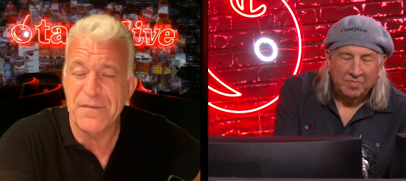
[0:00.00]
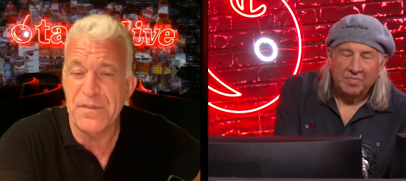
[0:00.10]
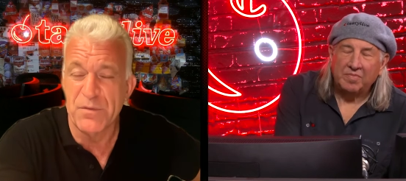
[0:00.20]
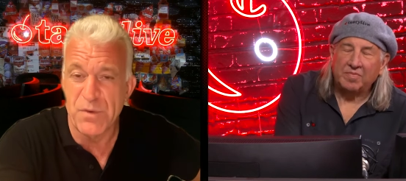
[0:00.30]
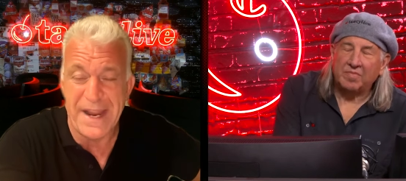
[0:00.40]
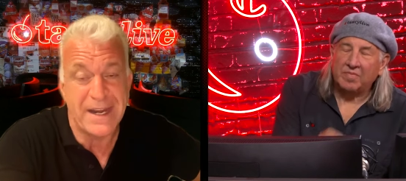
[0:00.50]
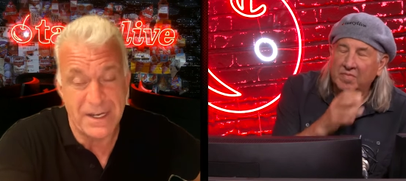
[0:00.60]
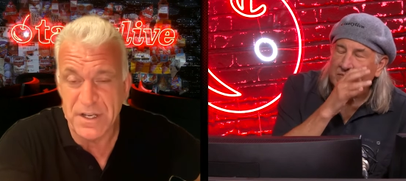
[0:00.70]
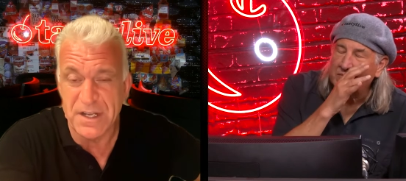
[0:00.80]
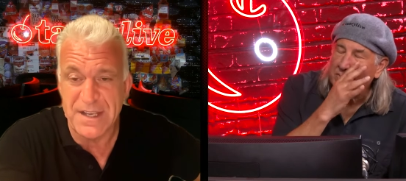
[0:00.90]
Speaker 1: have the right
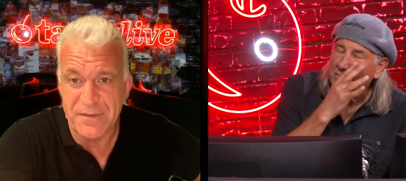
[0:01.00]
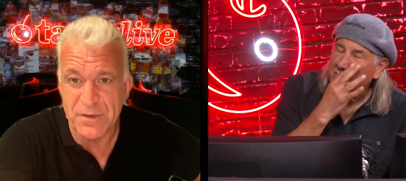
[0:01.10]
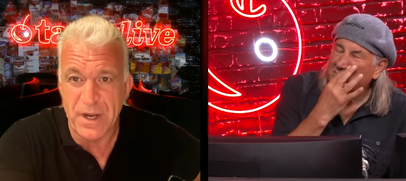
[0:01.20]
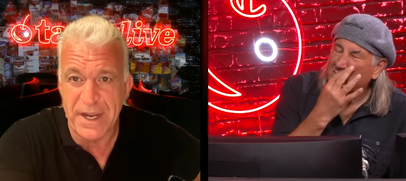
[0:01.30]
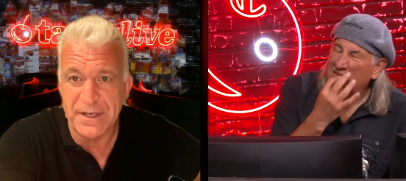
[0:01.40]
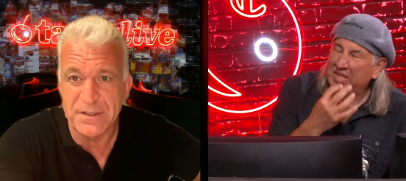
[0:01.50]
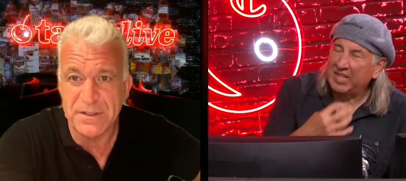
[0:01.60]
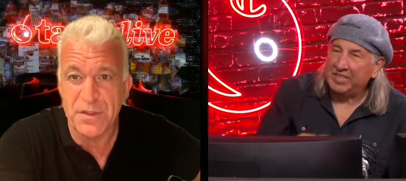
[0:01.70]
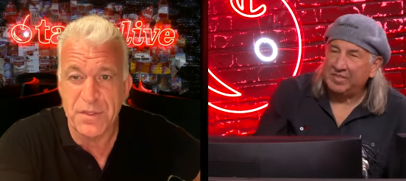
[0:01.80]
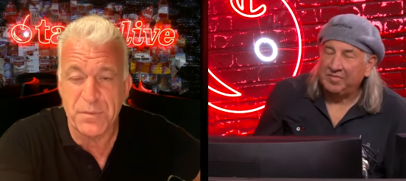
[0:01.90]
and does have the
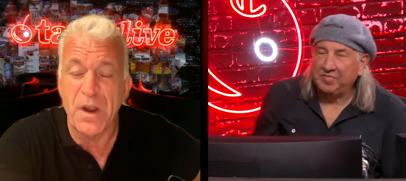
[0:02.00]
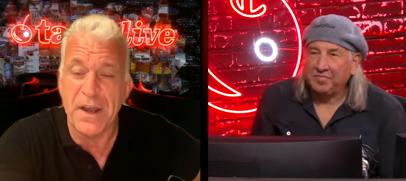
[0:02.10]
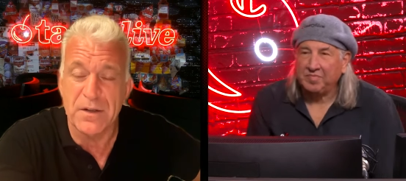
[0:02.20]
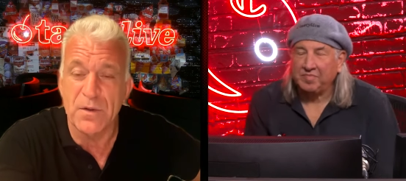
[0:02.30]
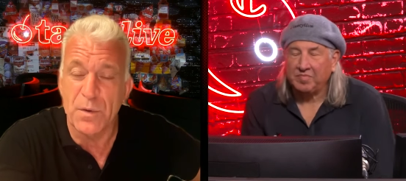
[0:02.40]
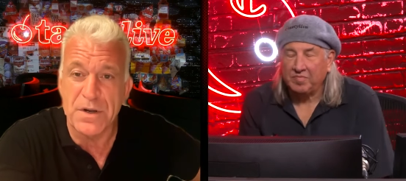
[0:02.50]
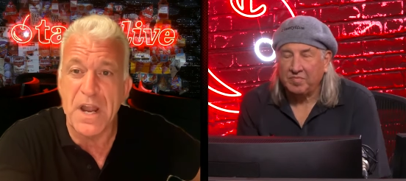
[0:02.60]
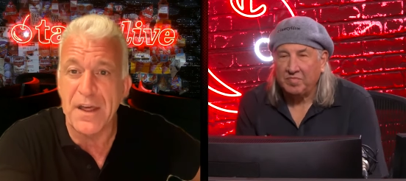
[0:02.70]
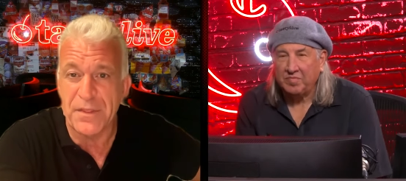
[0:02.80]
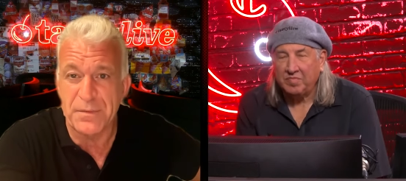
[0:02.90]
right to throttle or
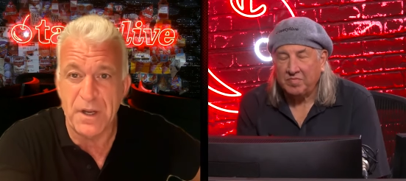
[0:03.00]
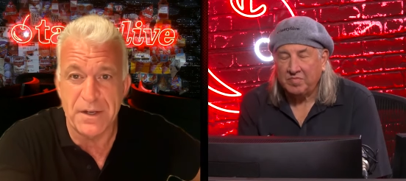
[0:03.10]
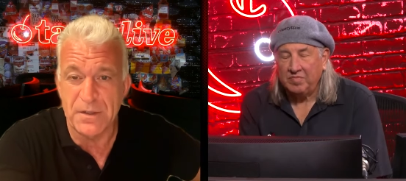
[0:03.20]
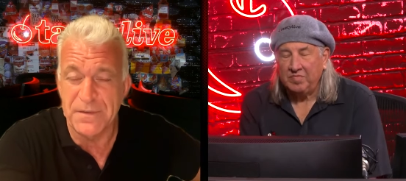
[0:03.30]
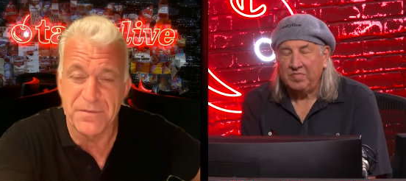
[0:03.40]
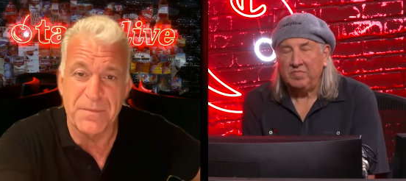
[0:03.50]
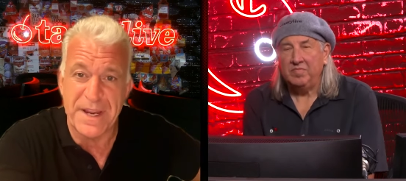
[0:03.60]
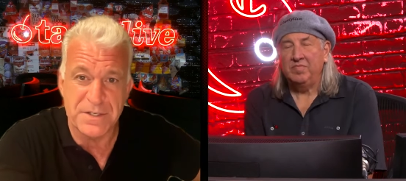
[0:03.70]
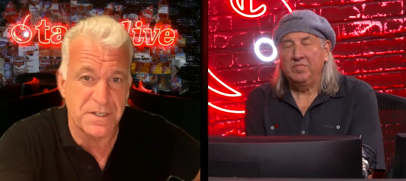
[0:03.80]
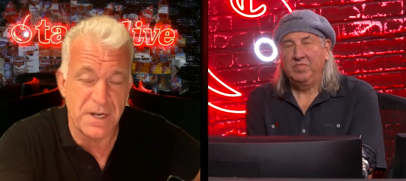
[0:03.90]
not throttle
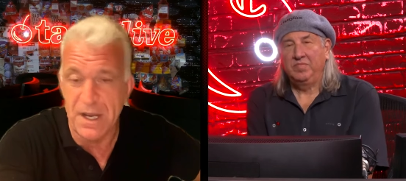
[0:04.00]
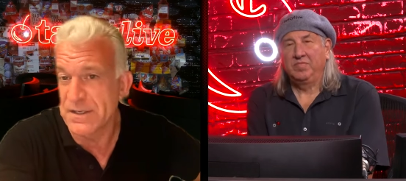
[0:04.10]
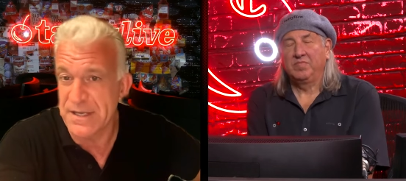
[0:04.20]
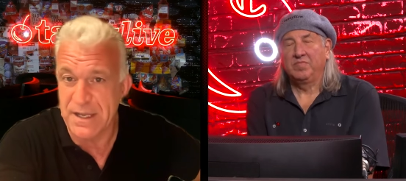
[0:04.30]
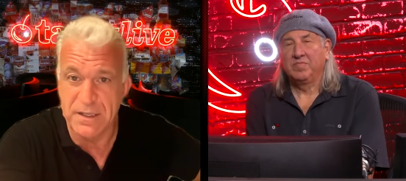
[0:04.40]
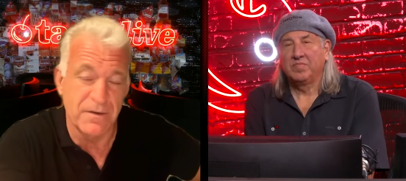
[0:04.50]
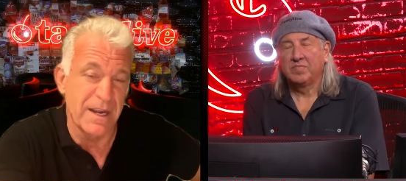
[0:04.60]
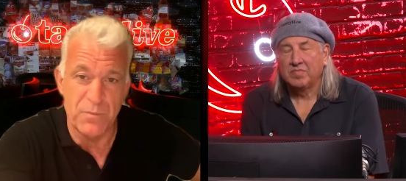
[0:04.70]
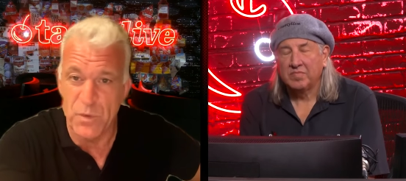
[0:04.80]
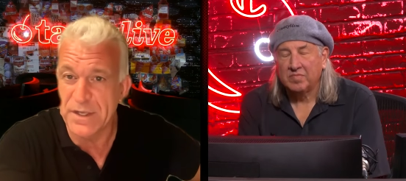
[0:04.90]
information on
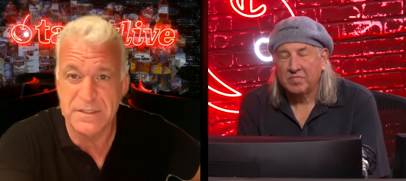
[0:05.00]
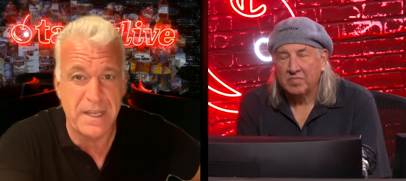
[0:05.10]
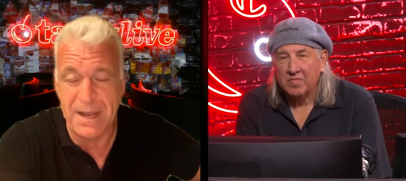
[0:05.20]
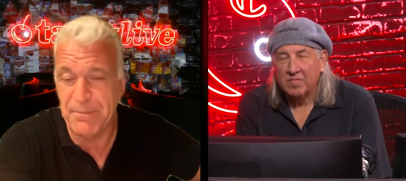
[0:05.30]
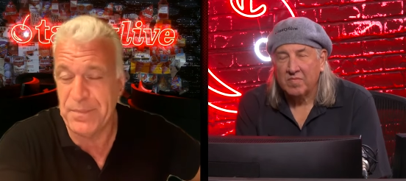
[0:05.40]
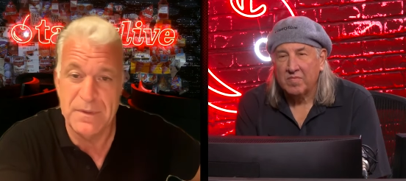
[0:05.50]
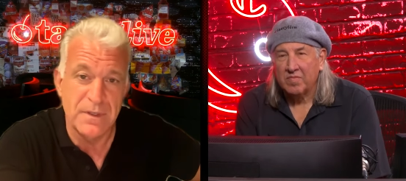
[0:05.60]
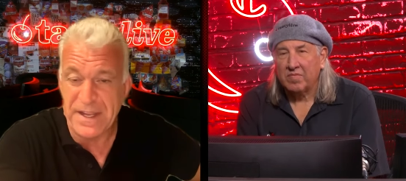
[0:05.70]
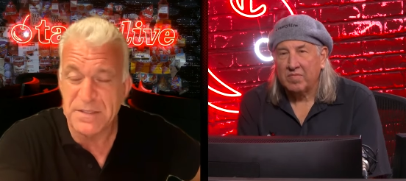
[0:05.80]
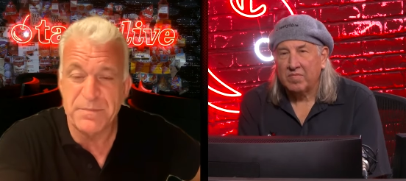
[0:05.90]
Telegram, WhatsApp,
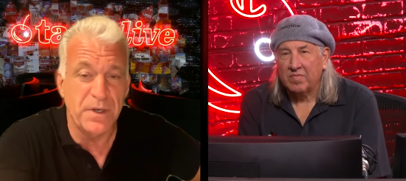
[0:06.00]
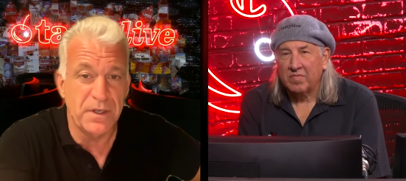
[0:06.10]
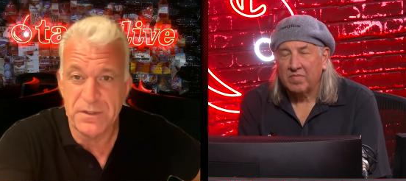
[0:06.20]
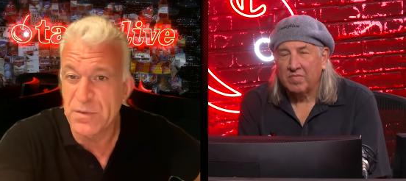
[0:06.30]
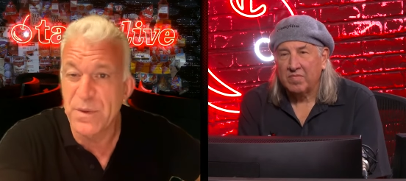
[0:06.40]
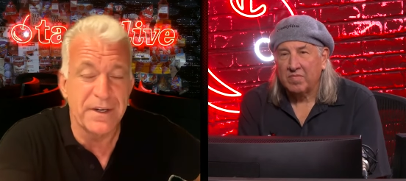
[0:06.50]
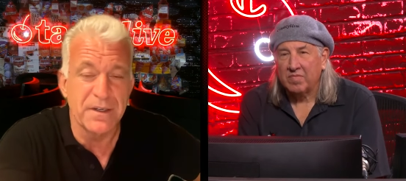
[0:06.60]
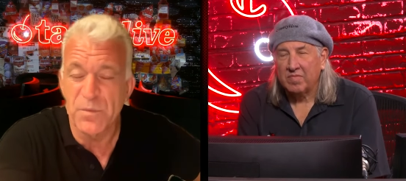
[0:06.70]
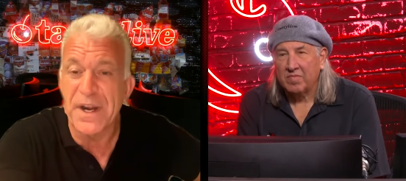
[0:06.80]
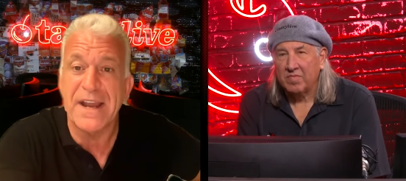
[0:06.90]
Speaker 2: Facebook,
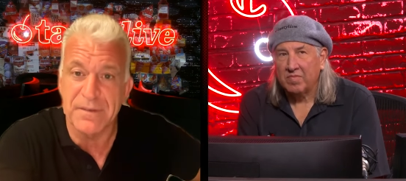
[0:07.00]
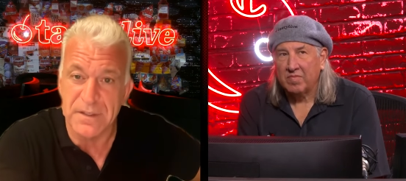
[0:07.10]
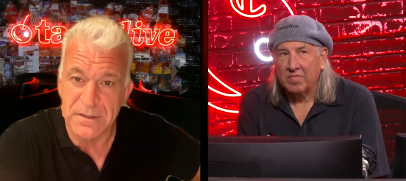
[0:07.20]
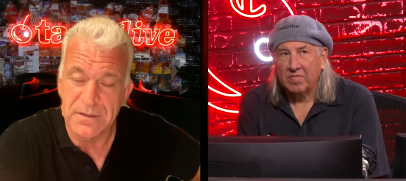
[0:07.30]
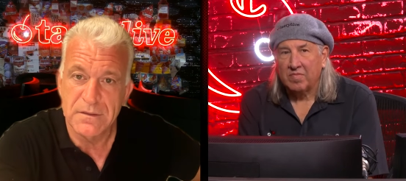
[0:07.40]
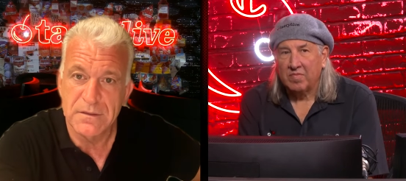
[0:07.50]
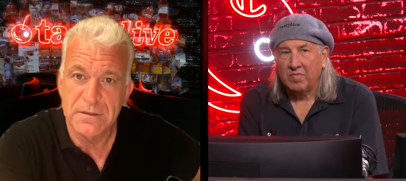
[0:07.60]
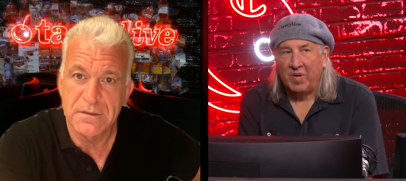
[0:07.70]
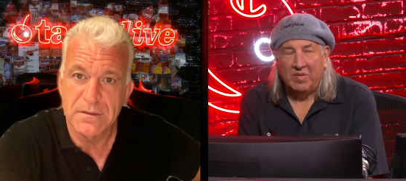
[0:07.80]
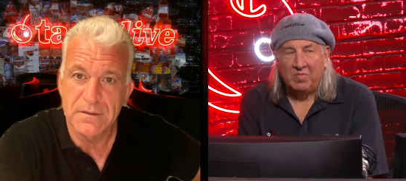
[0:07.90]
Twitter, whatever. But
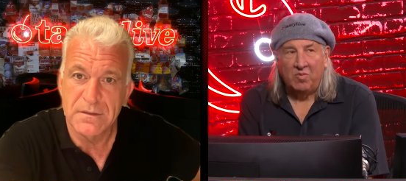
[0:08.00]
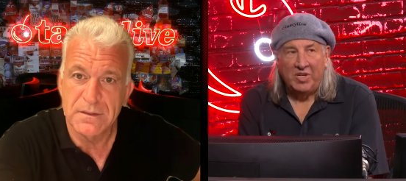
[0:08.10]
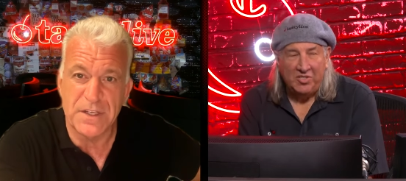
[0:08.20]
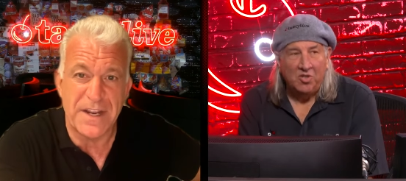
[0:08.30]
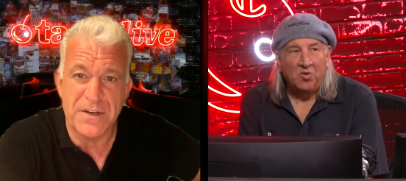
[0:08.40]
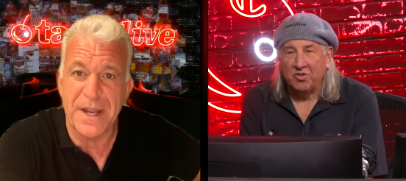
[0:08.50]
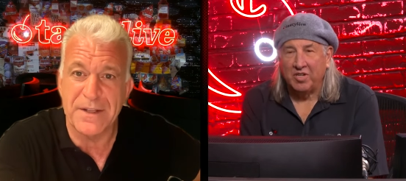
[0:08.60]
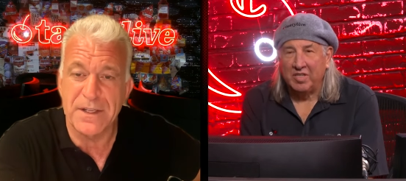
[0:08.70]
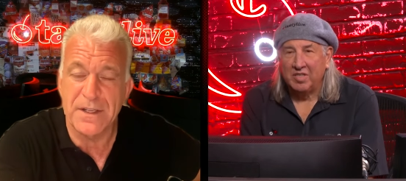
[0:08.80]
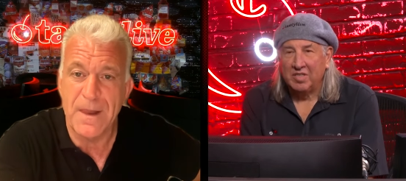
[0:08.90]
we do. Did the, I
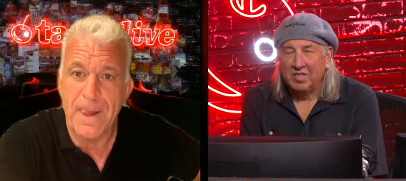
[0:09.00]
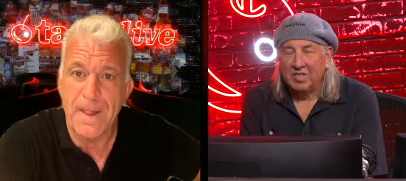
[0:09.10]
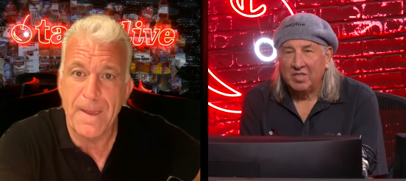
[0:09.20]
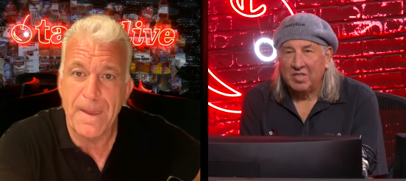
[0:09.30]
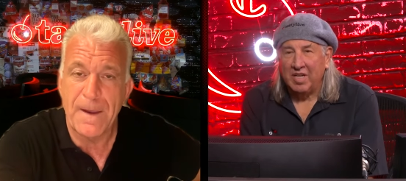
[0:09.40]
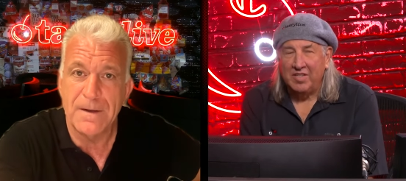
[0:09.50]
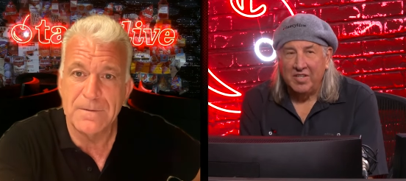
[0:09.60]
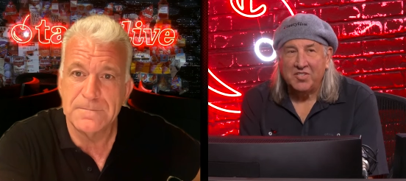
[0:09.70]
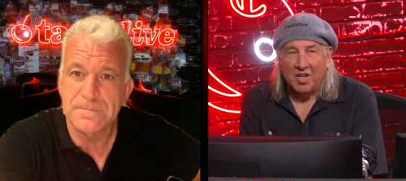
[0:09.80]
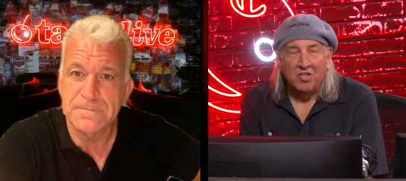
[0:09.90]
correctly? In this
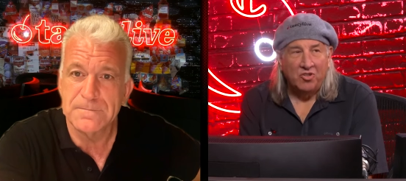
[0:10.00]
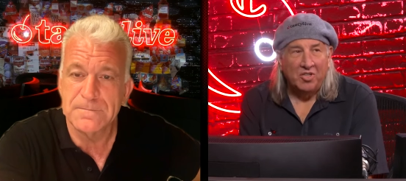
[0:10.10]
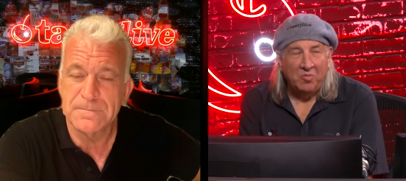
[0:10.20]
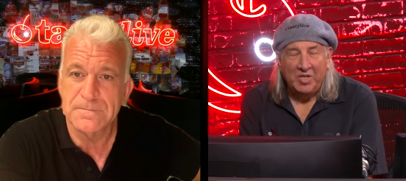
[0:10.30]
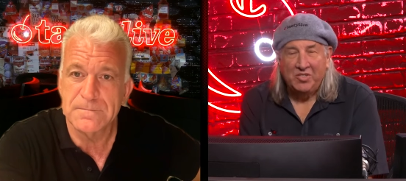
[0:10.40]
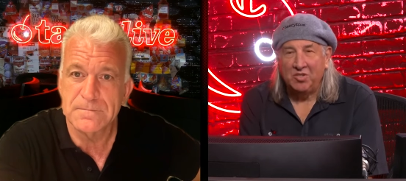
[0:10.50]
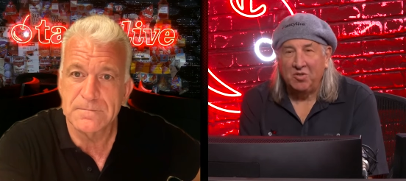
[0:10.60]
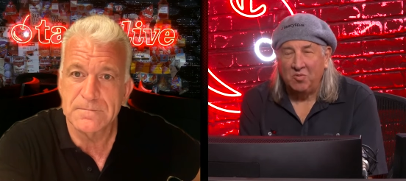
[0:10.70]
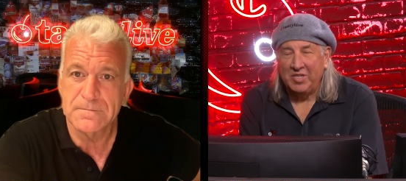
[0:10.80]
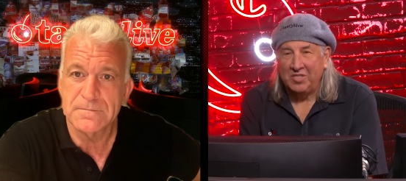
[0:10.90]
country, we do. We
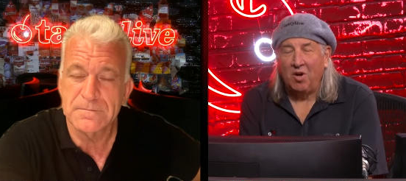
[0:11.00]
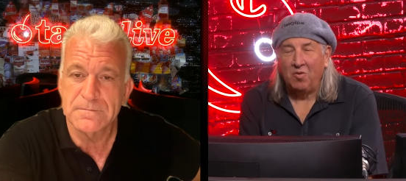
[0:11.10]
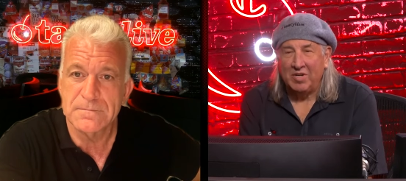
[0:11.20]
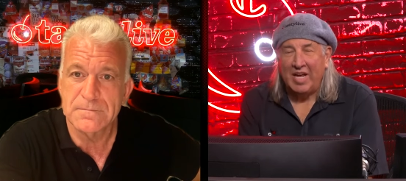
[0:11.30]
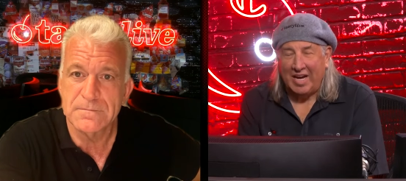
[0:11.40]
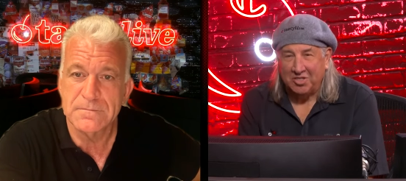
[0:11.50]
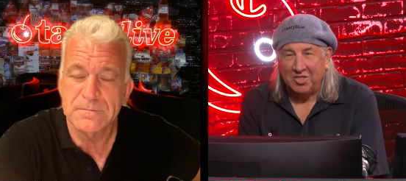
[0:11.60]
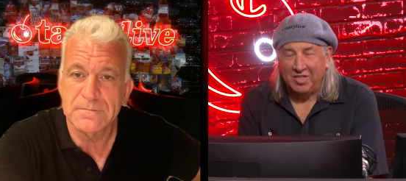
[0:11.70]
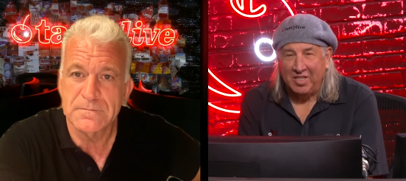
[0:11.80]
don't actually